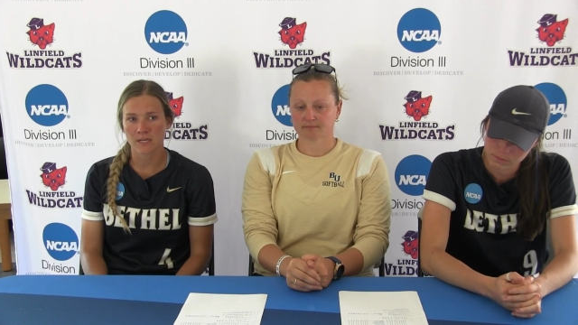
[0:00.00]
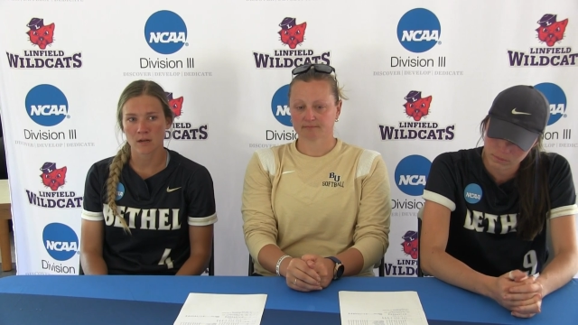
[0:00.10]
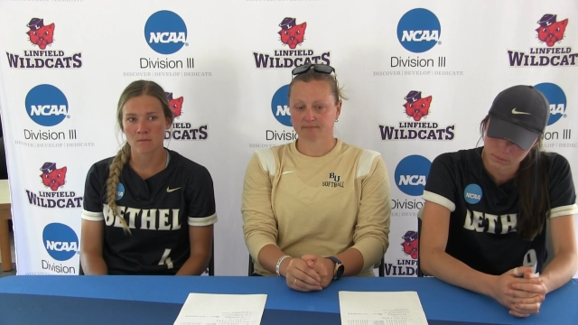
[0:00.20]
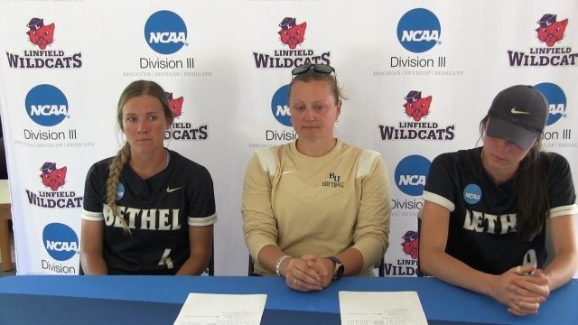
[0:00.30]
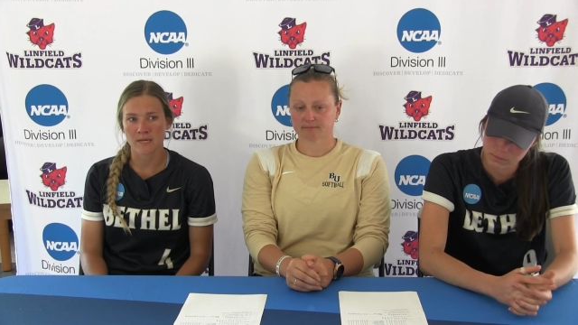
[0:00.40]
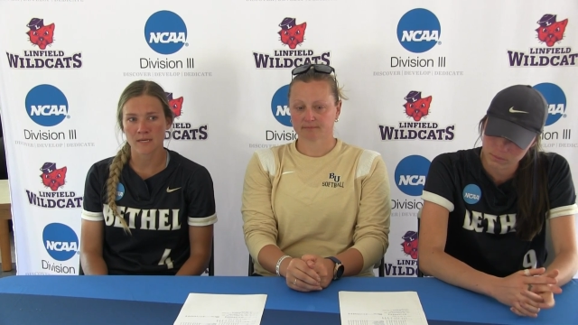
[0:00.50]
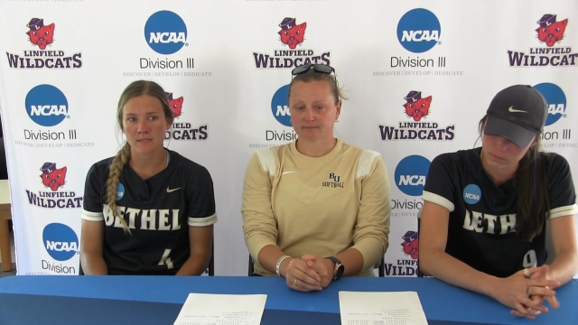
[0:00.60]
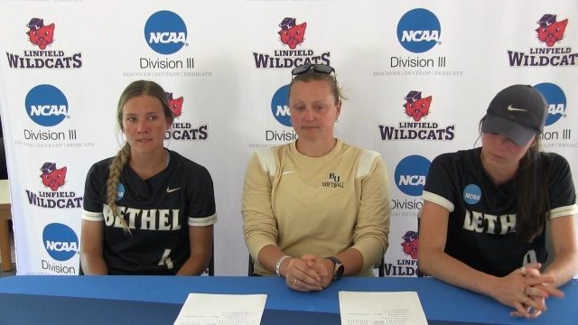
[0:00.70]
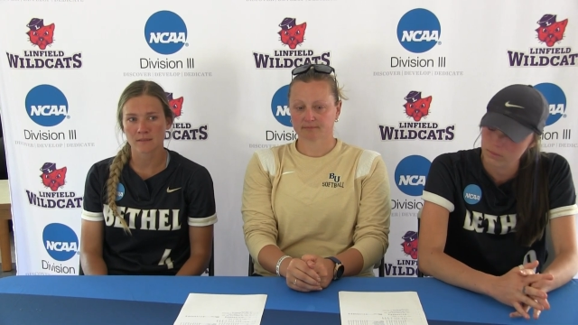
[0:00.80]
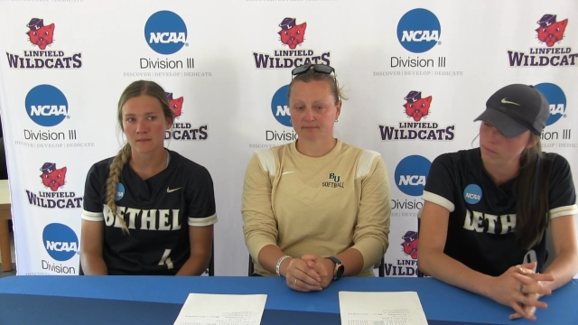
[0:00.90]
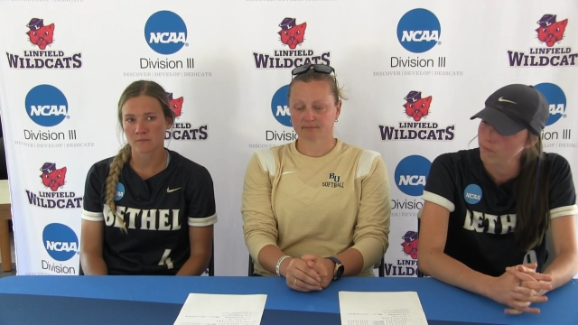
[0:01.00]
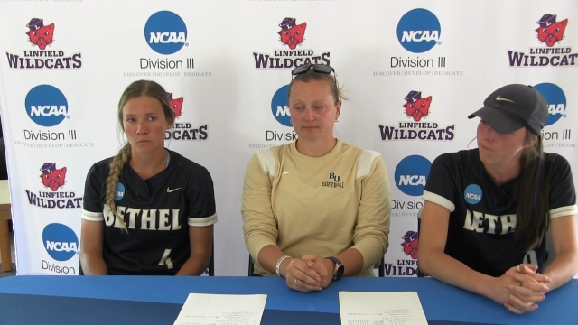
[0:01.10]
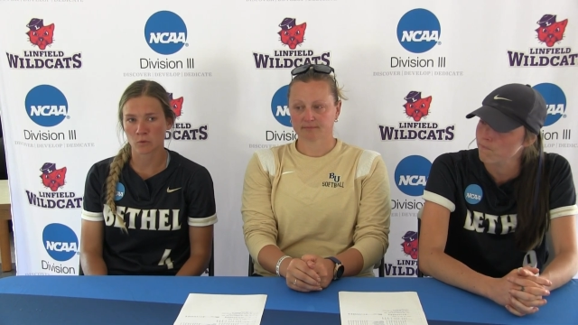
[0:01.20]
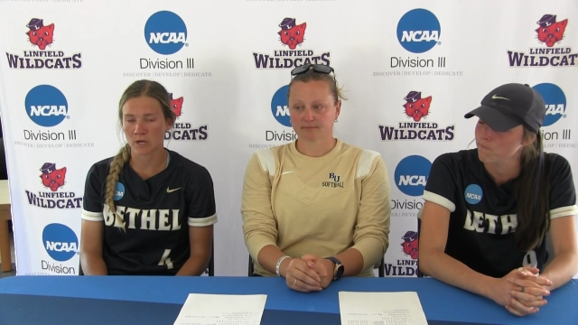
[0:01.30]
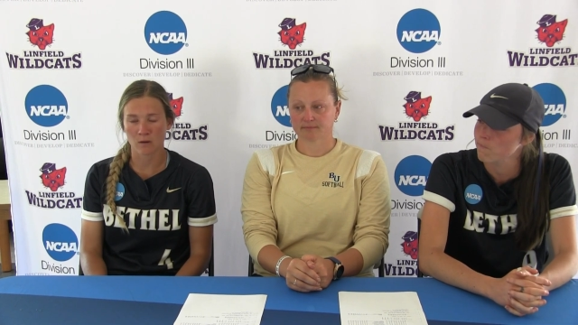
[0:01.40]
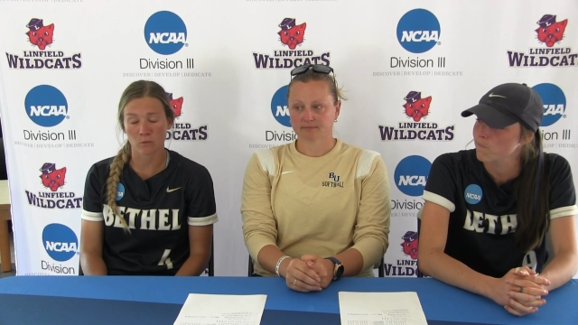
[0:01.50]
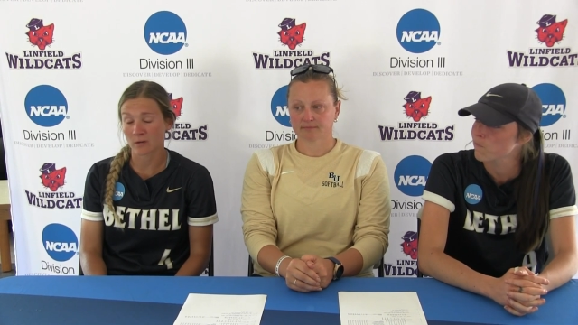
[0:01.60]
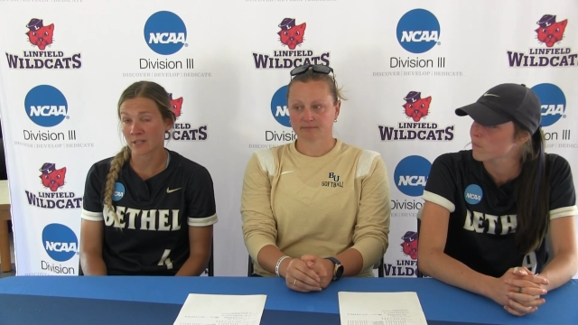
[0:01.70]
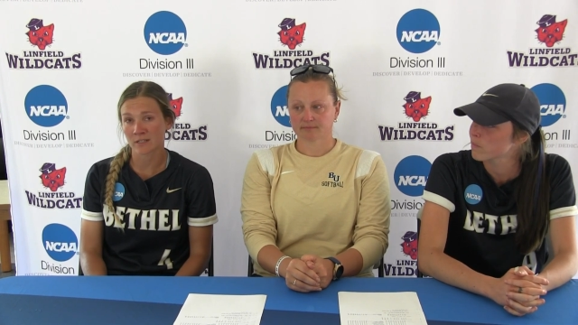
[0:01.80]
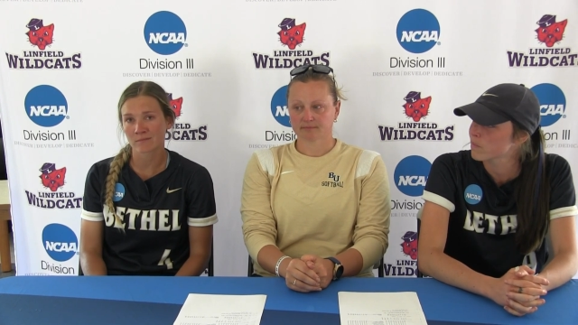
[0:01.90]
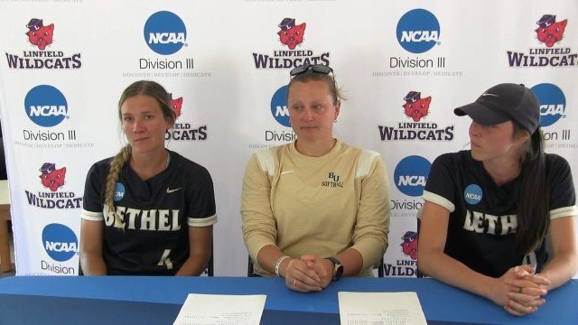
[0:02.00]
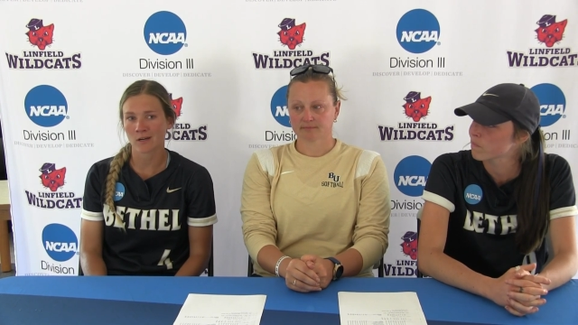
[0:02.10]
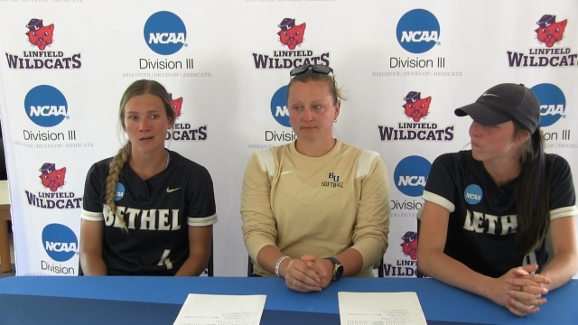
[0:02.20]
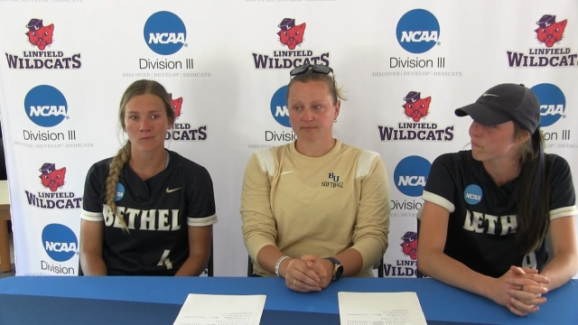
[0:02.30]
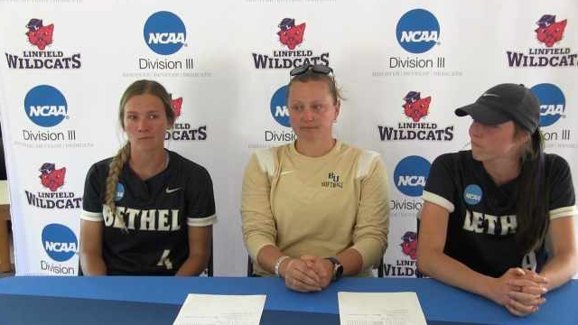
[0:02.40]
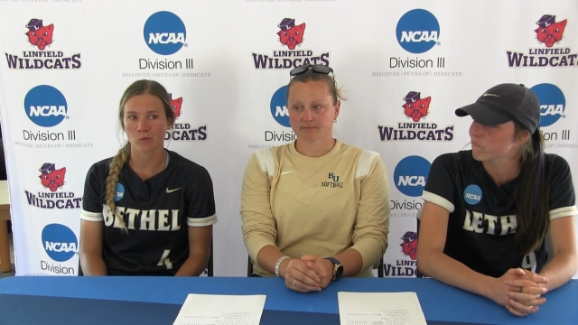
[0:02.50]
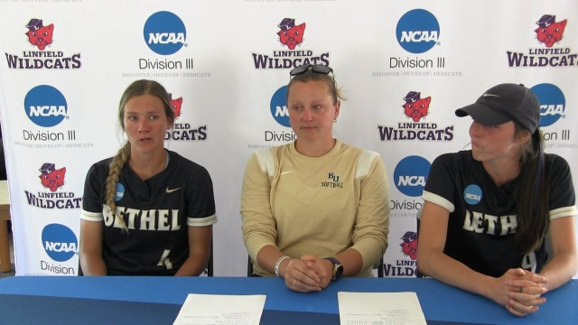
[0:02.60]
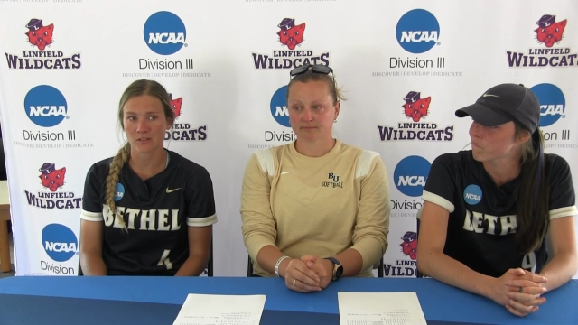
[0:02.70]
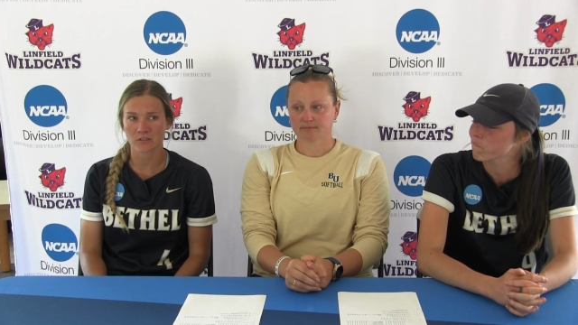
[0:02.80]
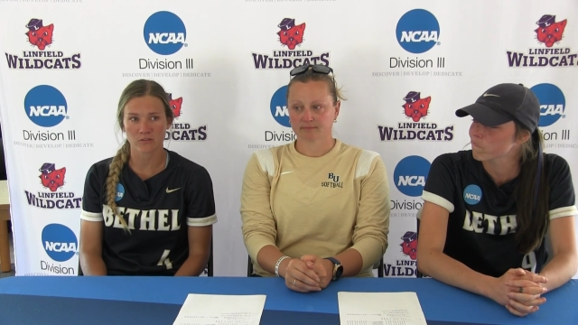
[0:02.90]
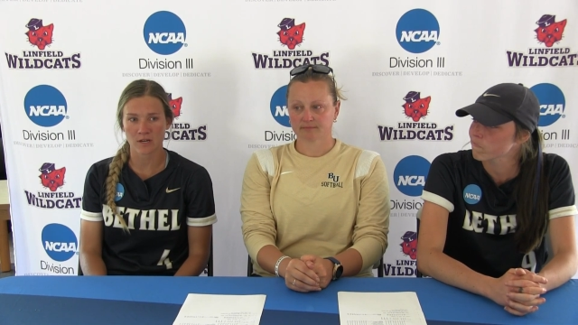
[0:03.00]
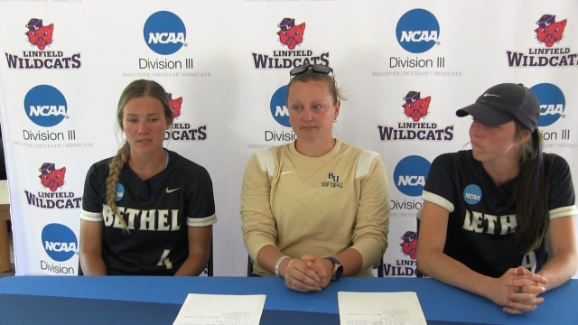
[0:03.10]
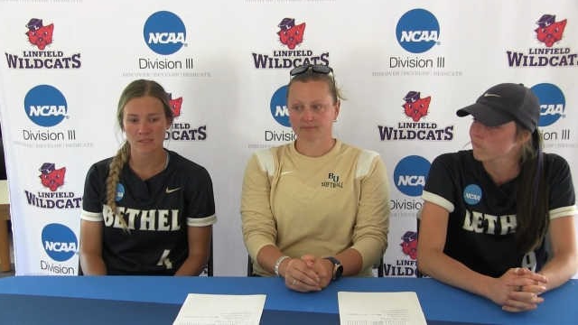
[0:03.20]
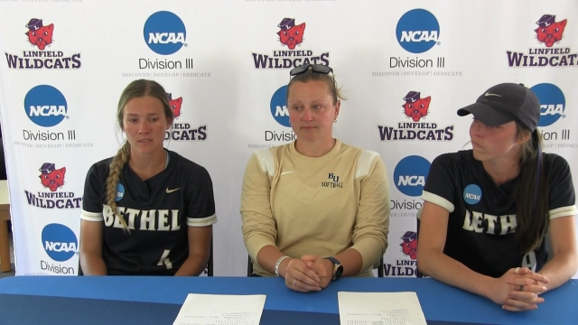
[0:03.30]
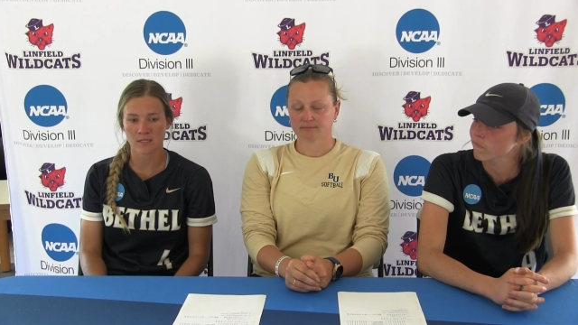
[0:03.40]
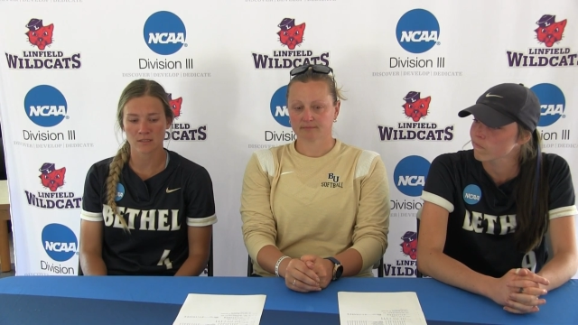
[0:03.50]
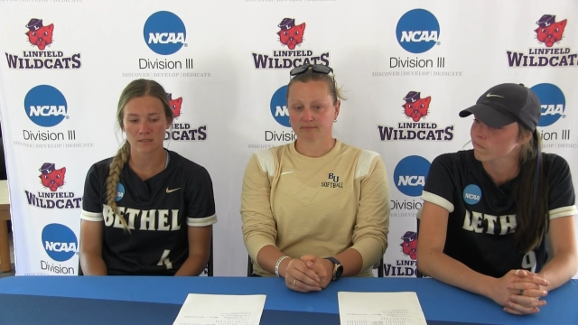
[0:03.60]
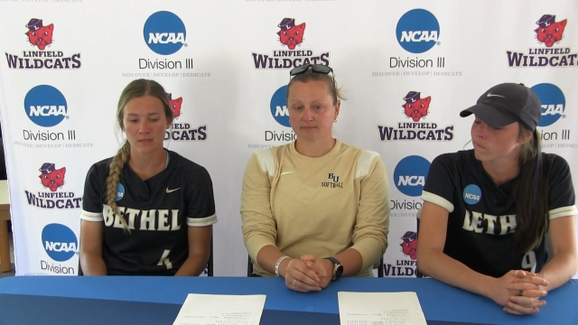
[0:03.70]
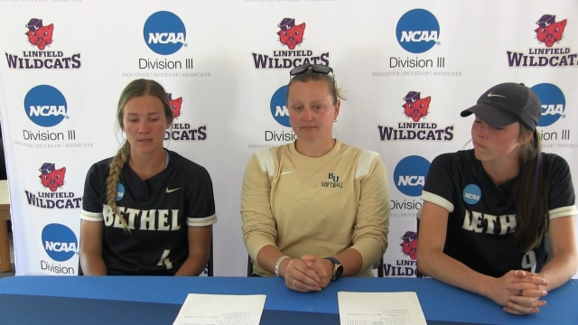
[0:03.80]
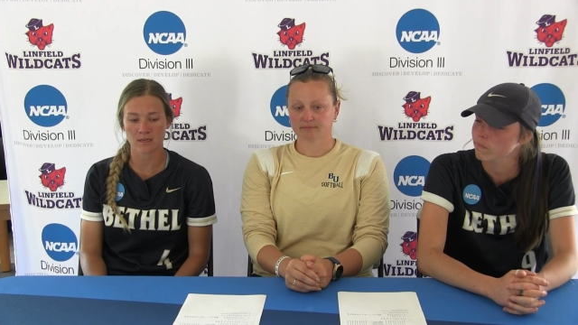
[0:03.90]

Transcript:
Speaker 1: get on base, we're not worried. Um, we're not stressed. It's